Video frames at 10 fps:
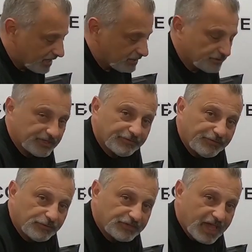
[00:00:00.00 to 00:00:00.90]
using a
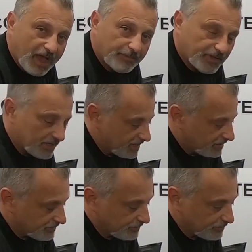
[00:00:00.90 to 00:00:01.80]
fuse tap
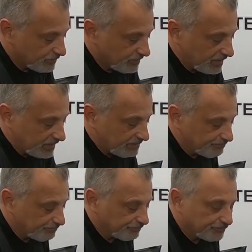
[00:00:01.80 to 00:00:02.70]
to
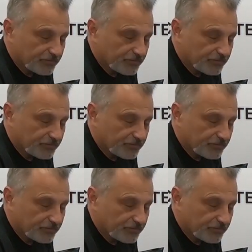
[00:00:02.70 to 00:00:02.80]
um,